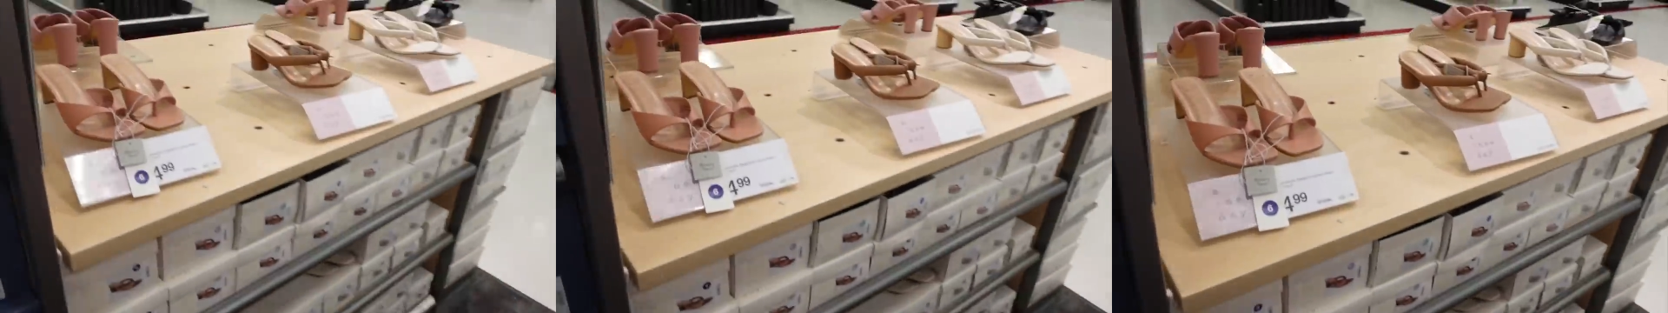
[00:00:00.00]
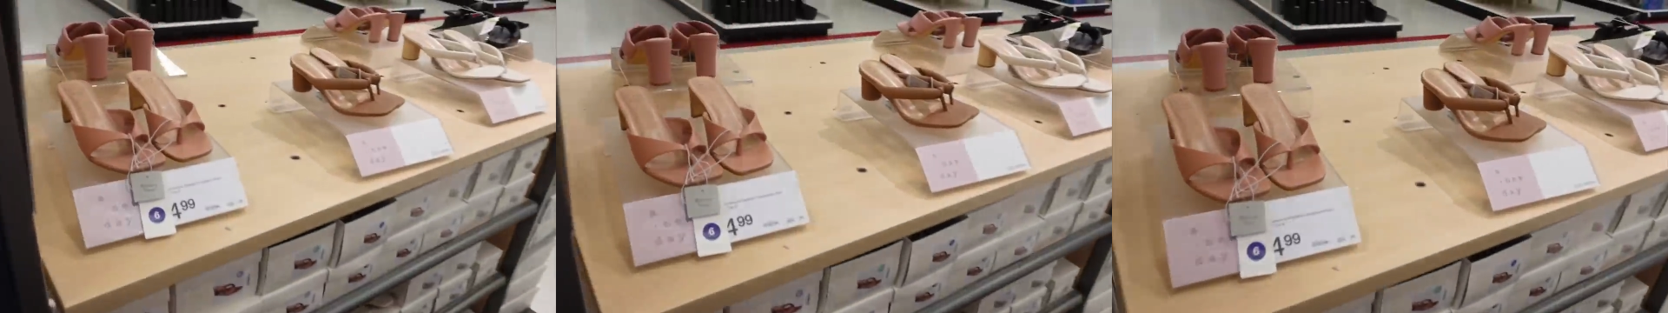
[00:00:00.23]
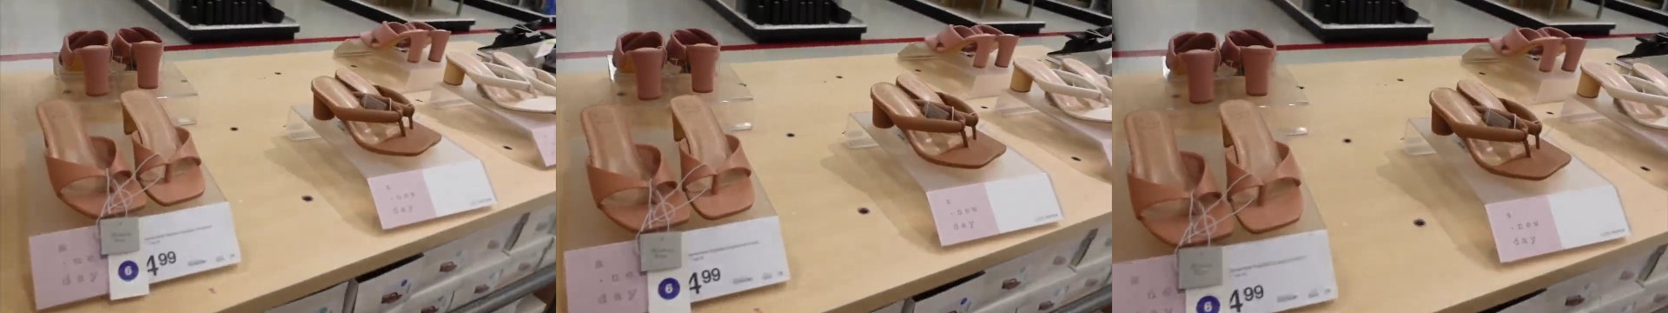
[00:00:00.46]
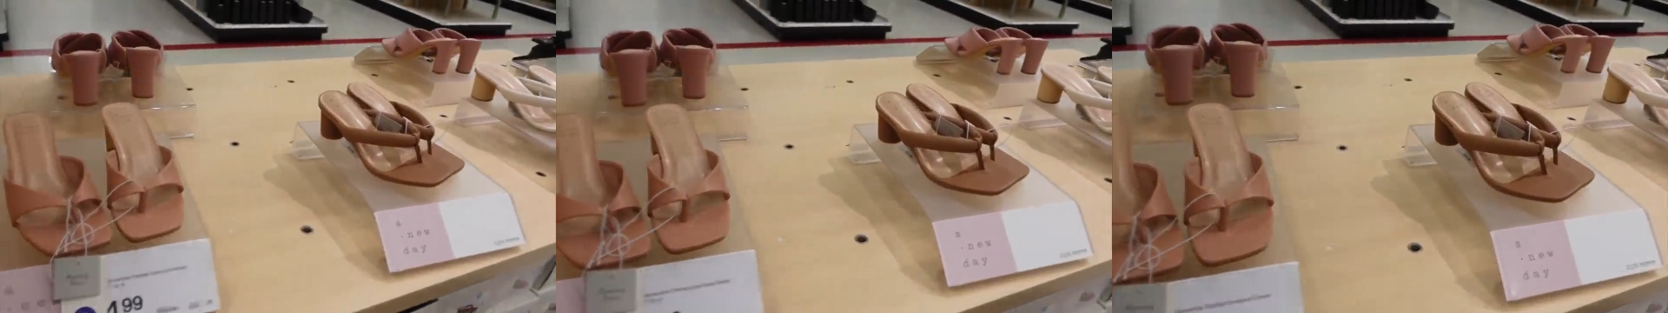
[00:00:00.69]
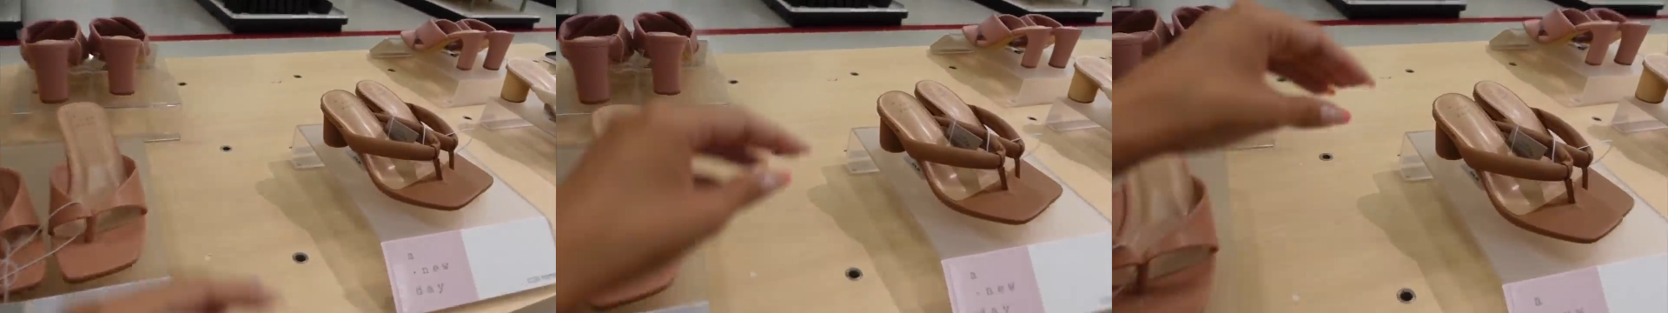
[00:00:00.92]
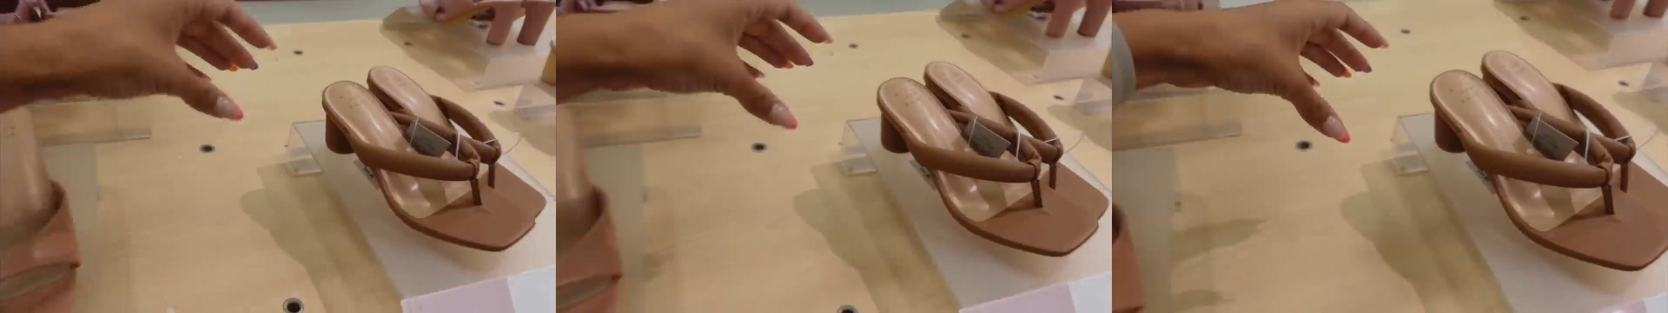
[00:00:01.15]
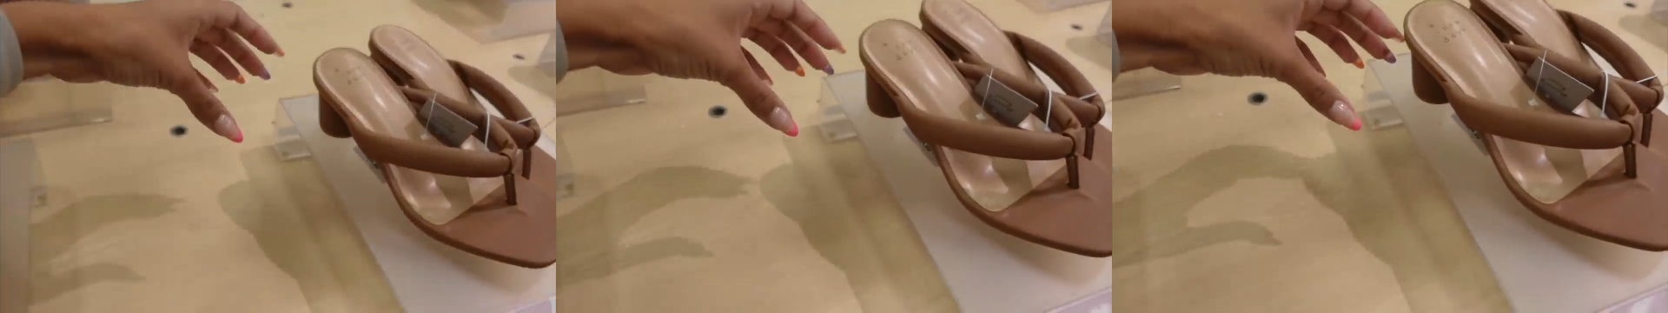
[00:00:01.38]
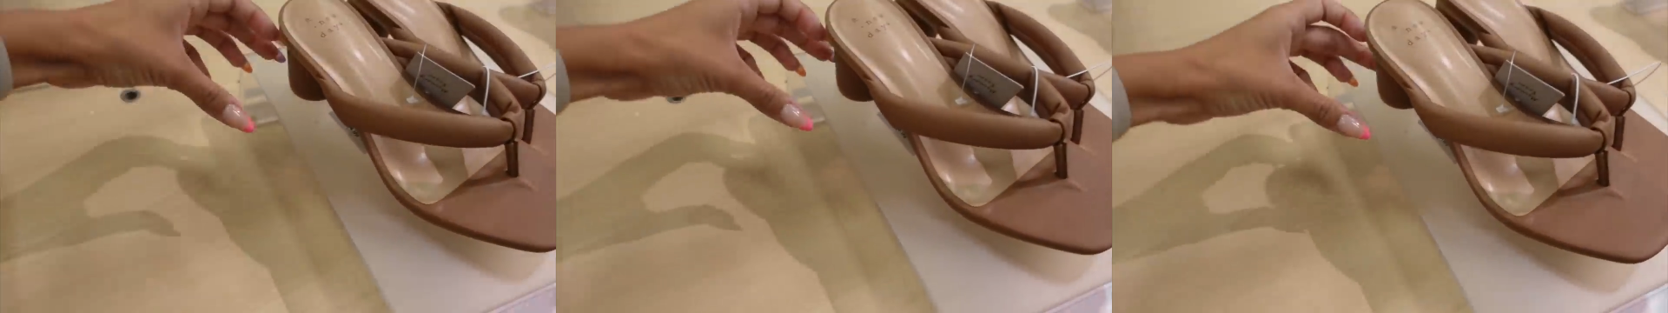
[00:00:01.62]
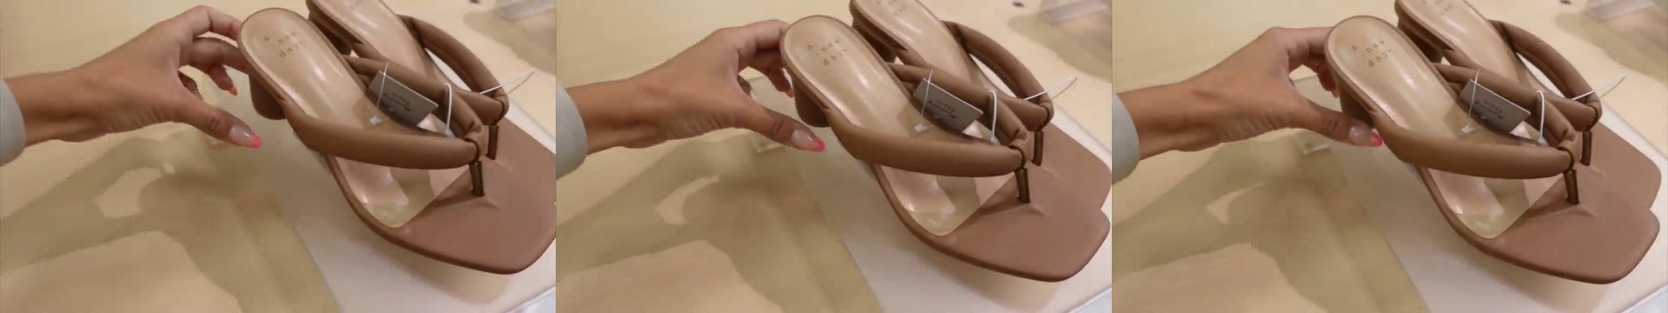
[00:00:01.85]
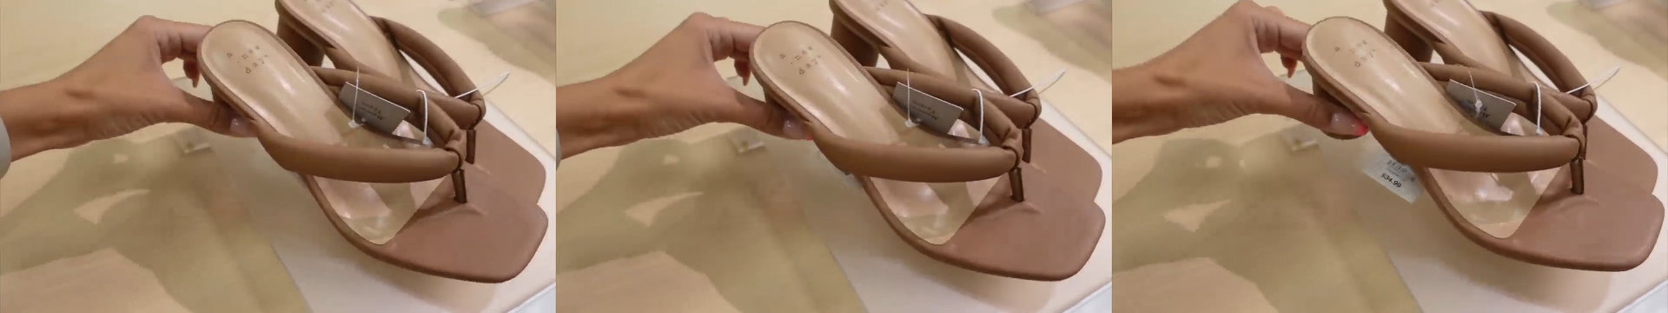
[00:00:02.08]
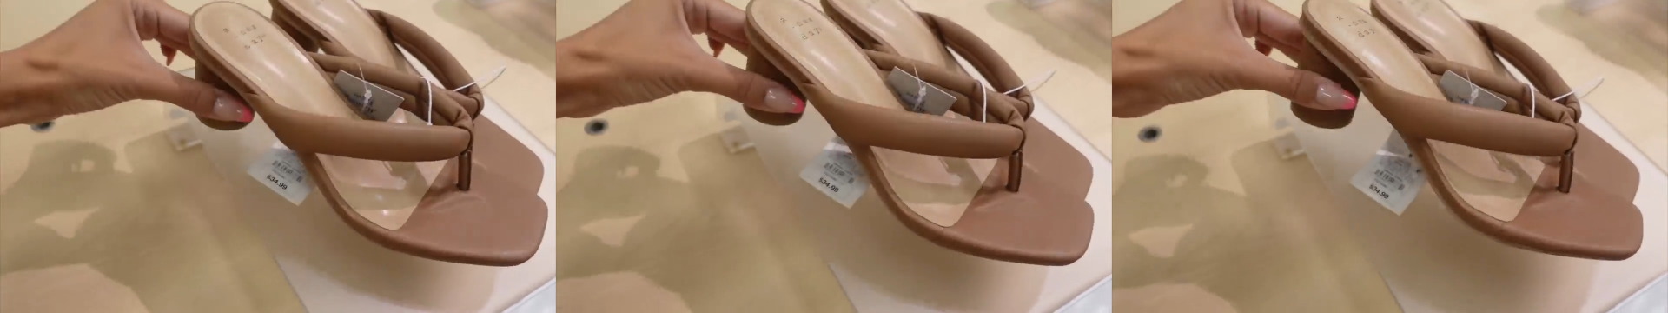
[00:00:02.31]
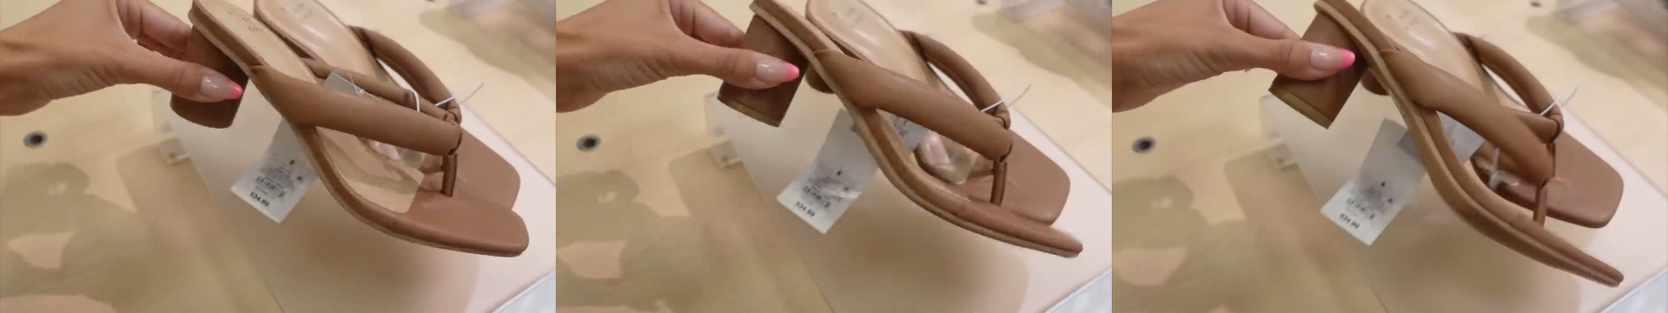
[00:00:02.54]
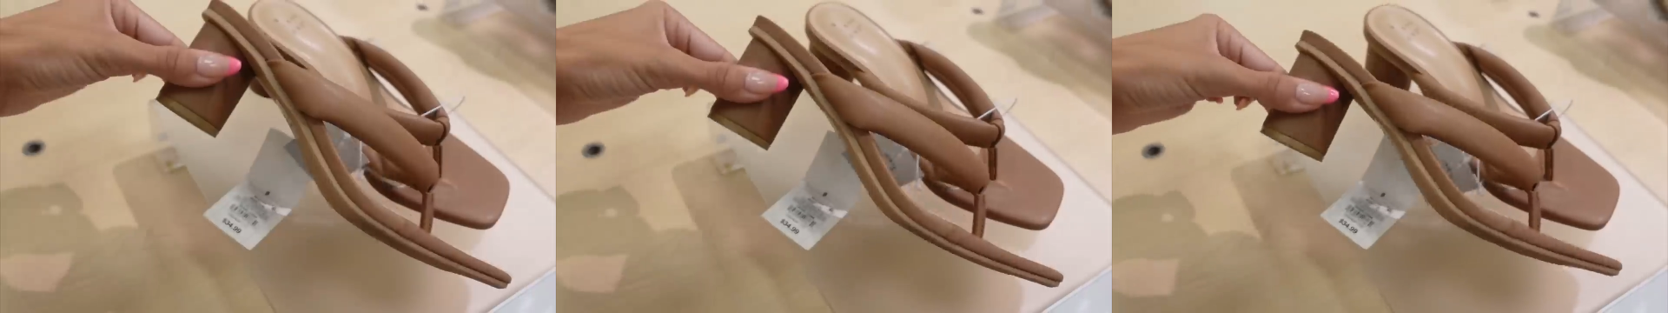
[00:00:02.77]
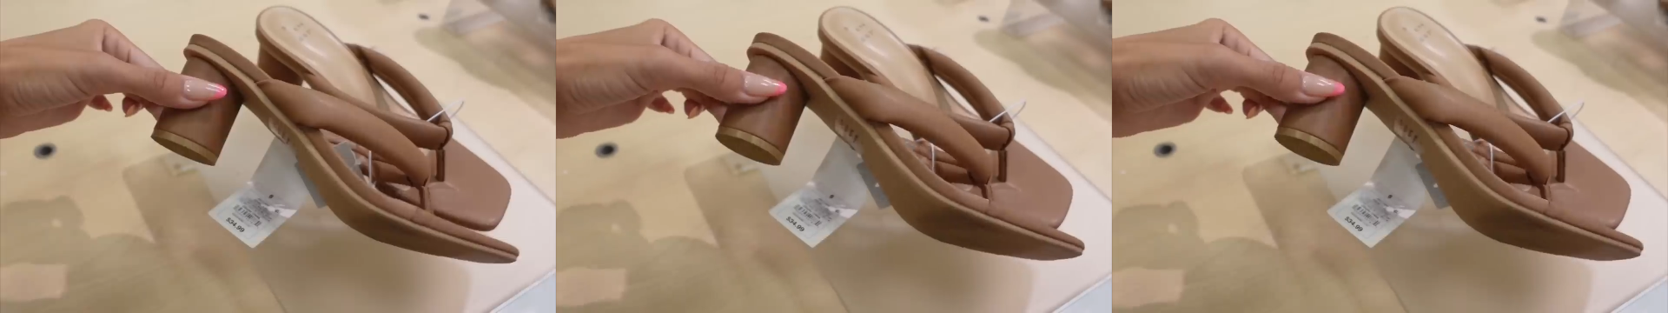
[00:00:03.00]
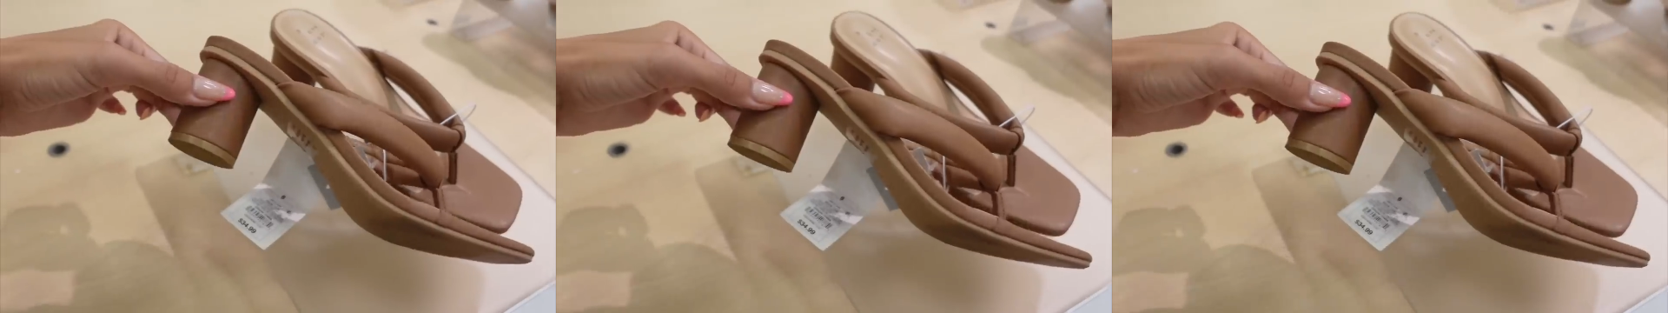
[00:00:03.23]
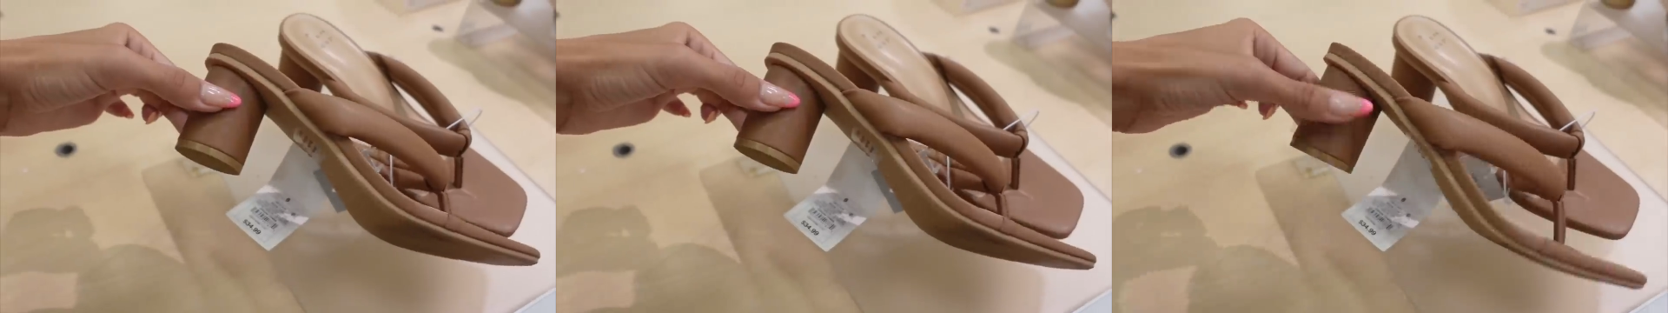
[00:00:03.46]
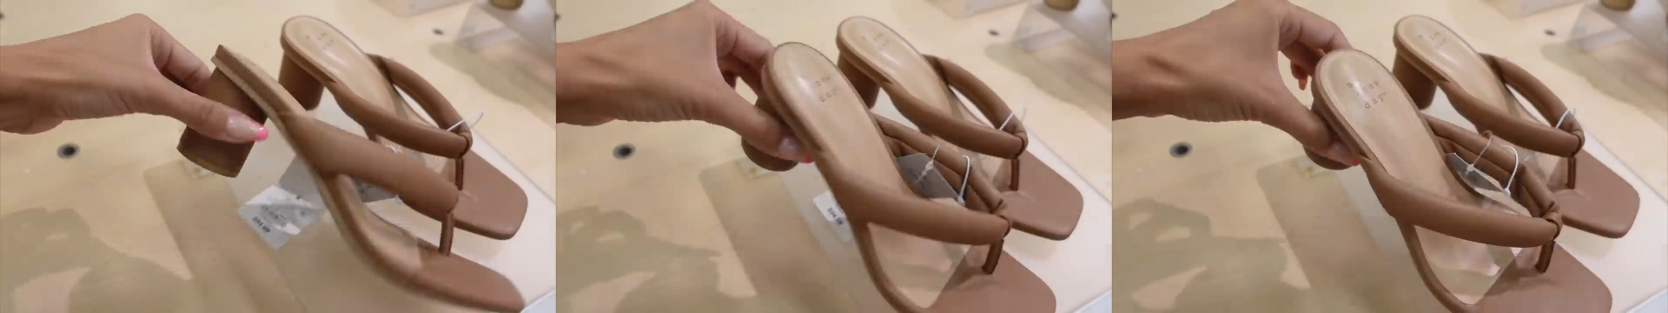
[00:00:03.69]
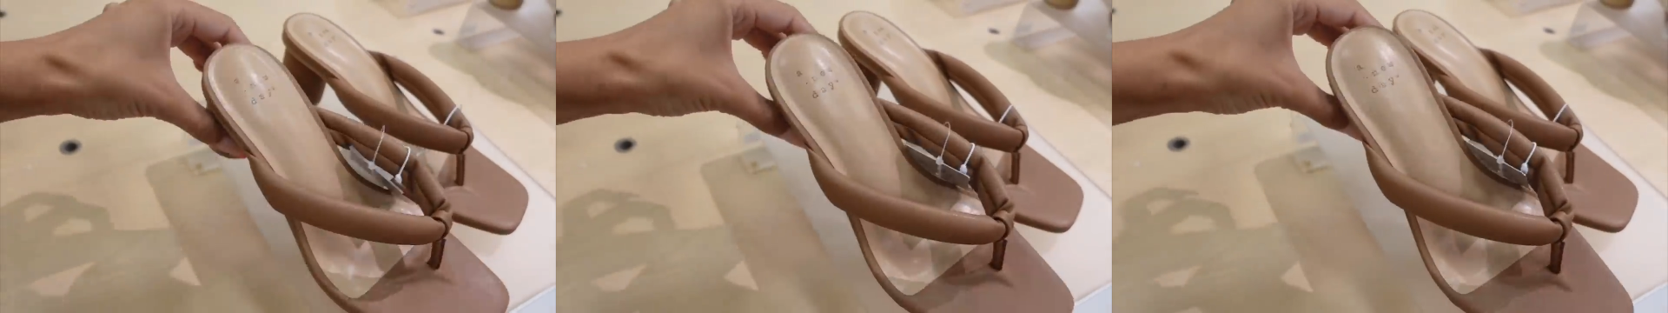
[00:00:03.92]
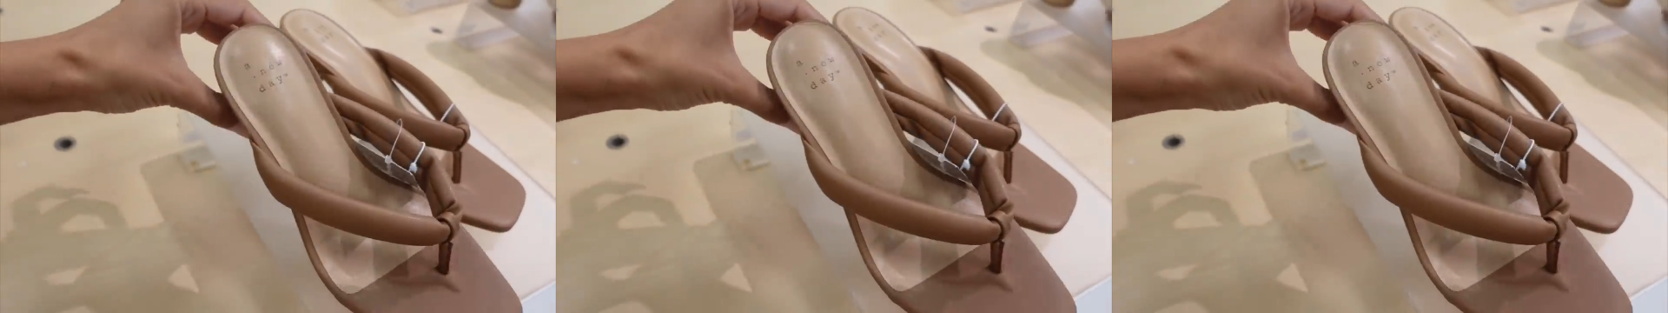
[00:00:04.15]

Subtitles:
Nobody's mouth can be seen.